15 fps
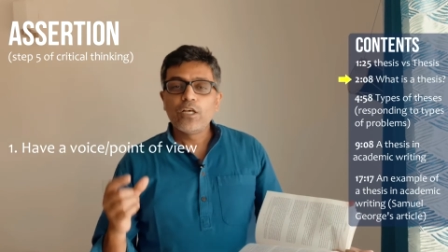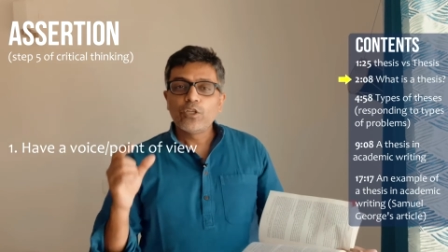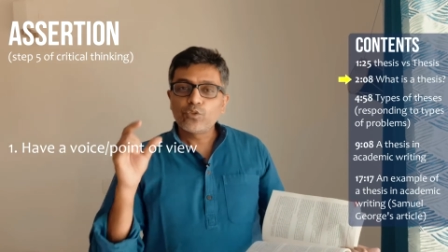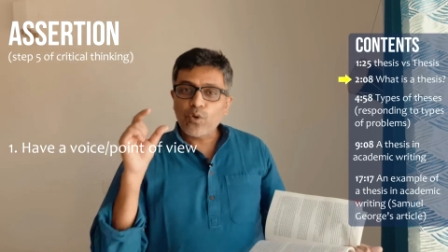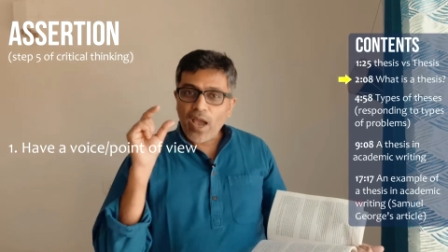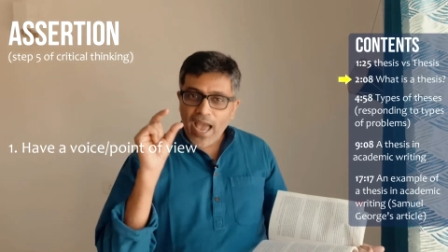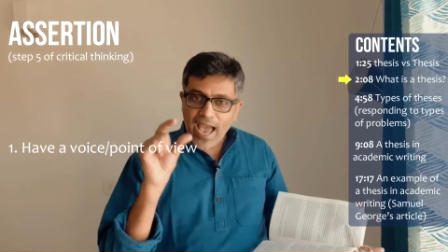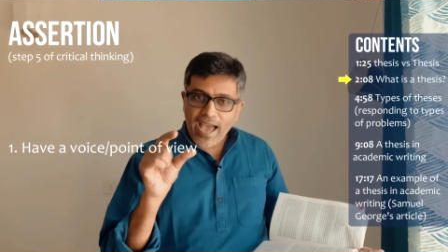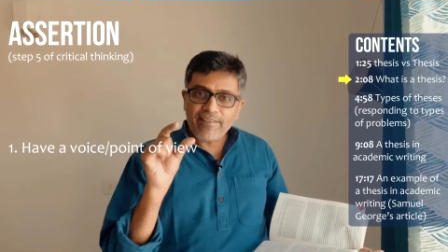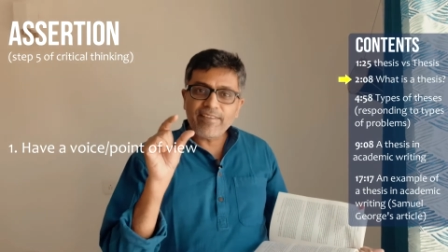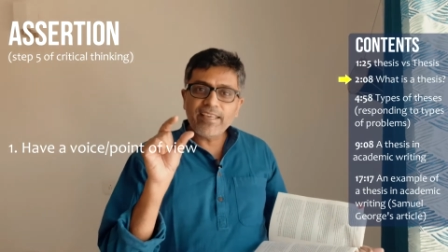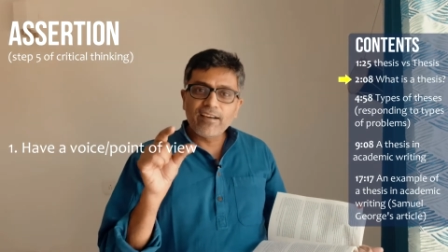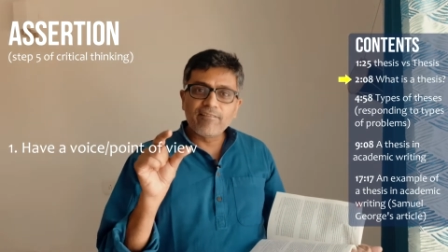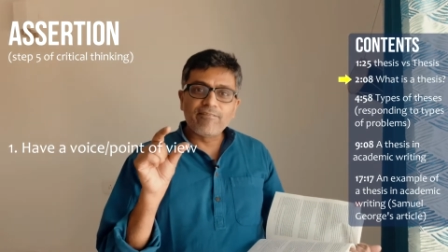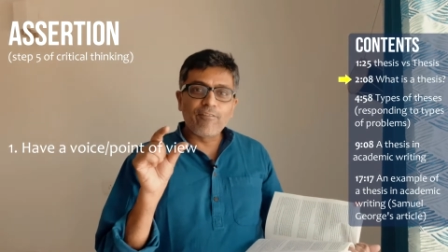So
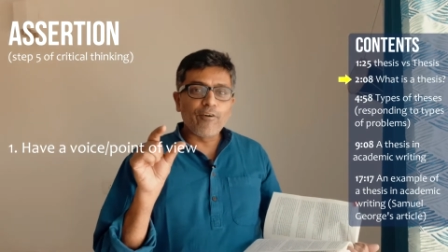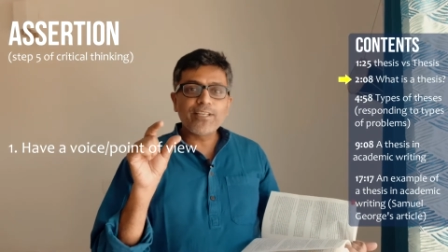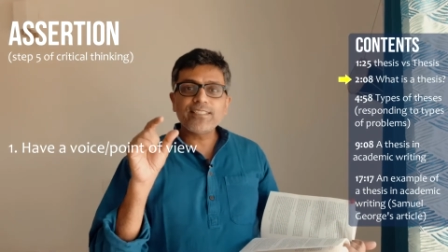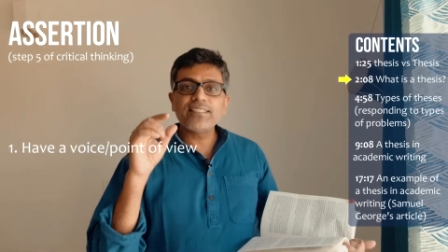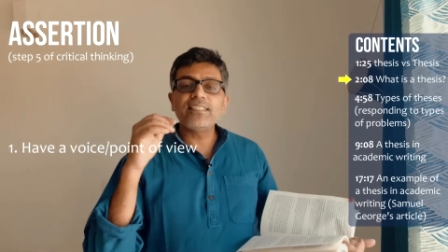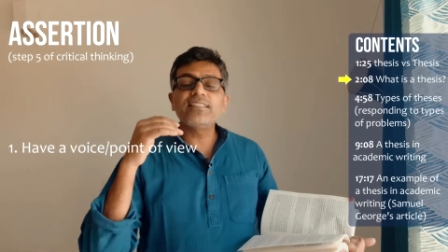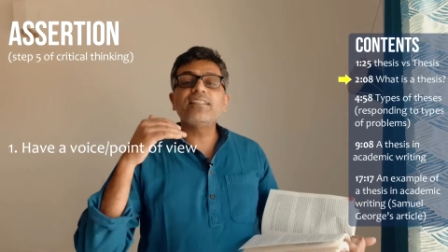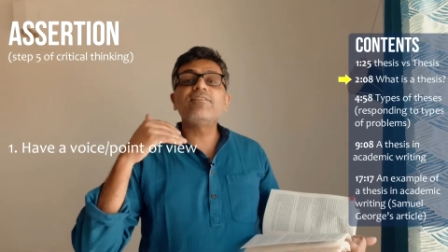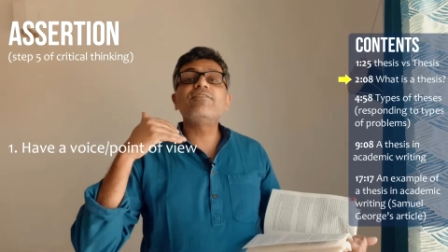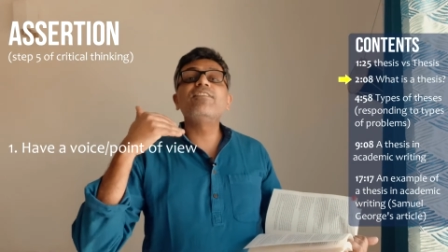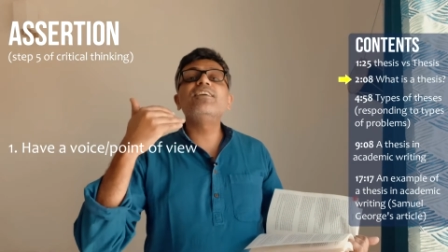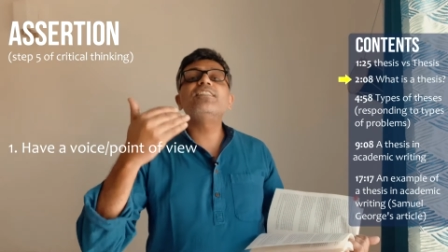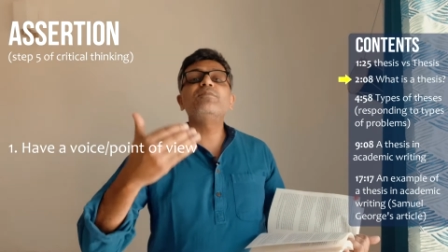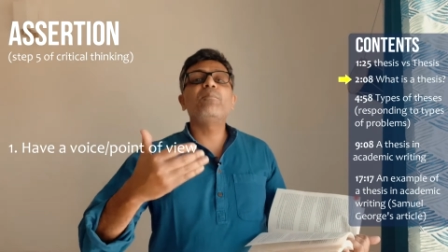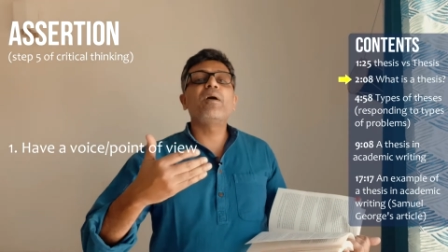having a voice is the
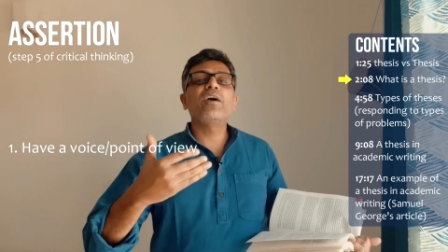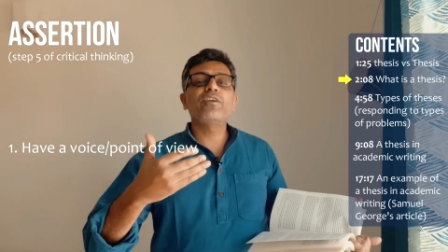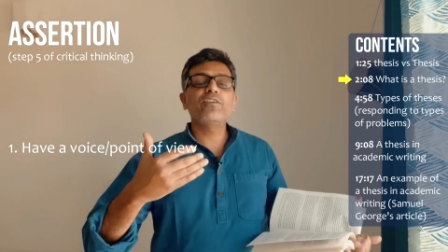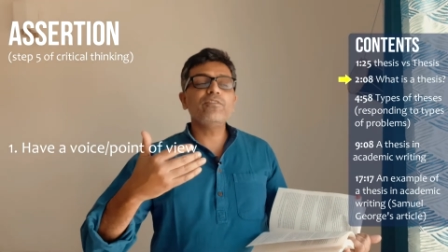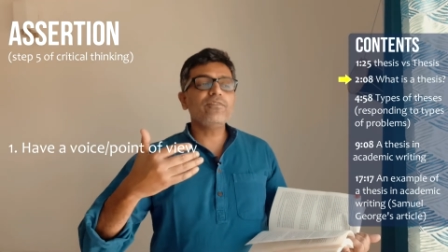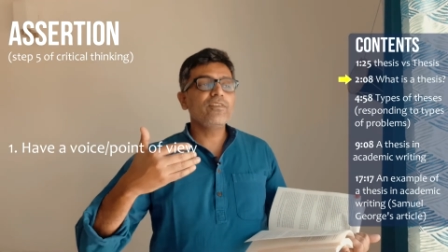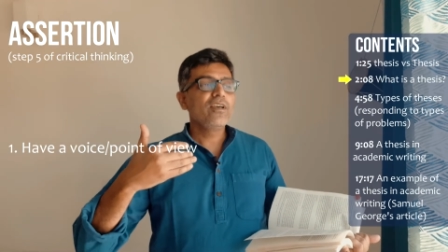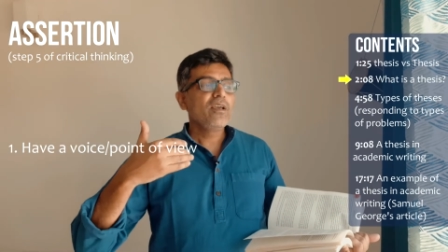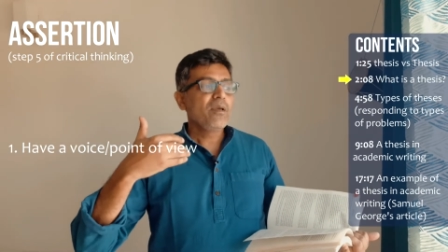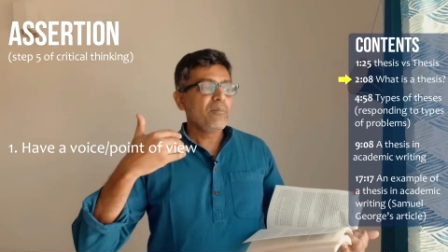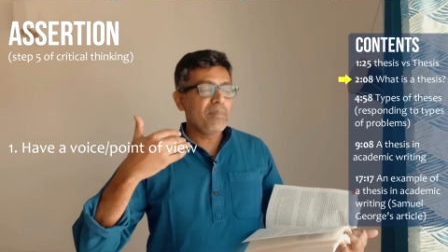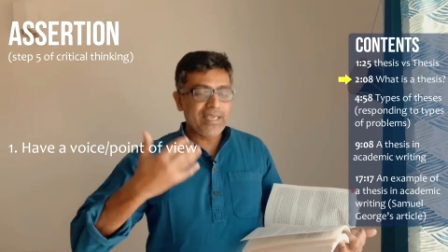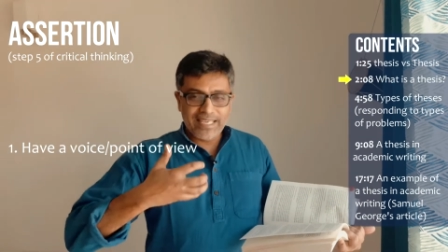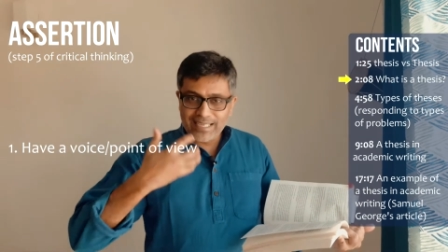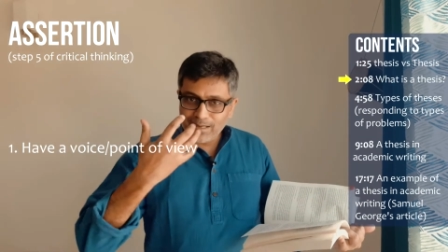first part of
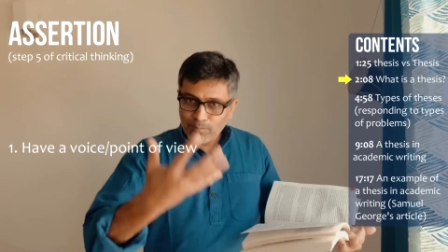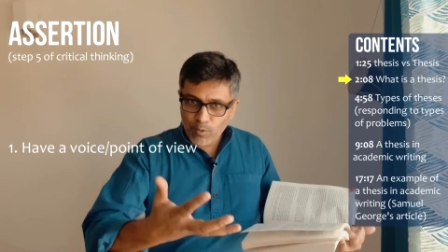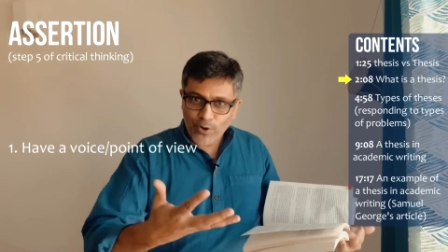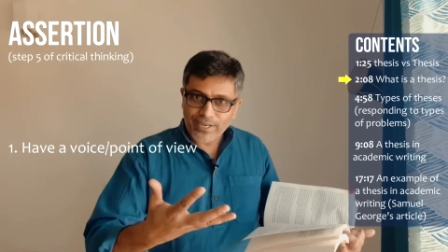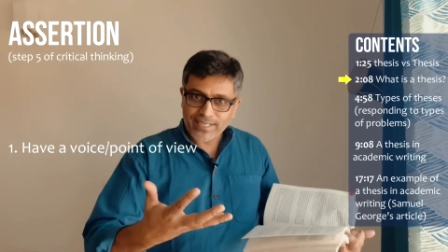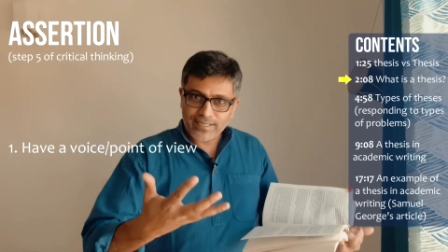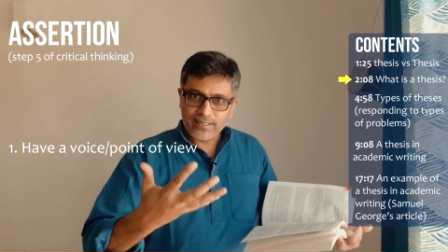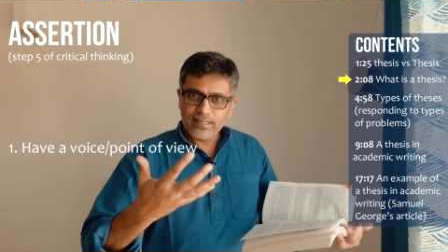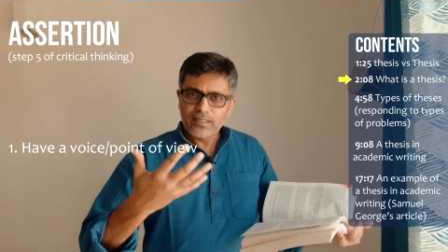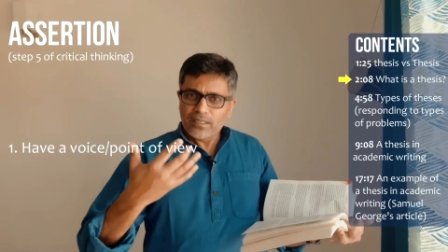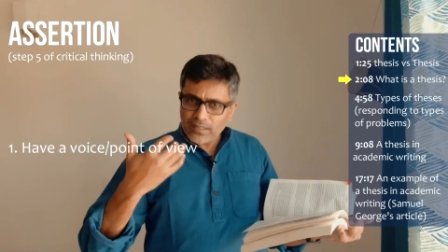making a point.